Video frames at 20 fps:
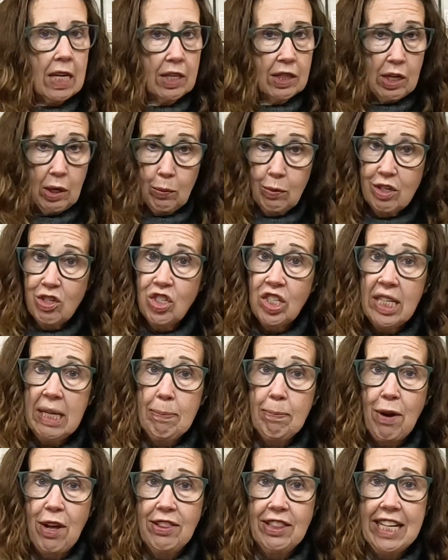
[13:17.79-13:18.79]
There were
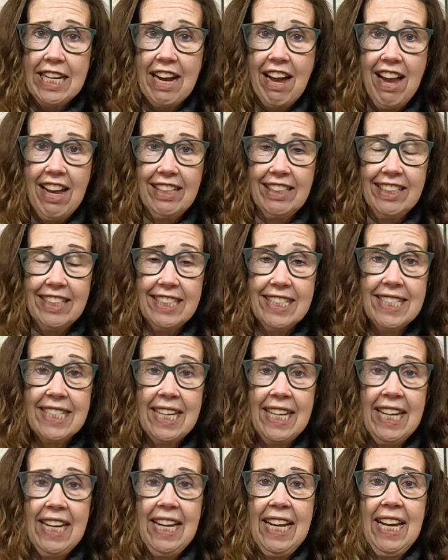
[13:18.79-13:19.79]
sheep on the island,
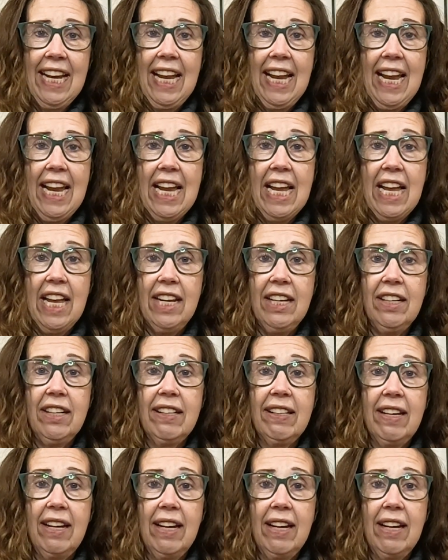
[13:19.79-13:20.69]
and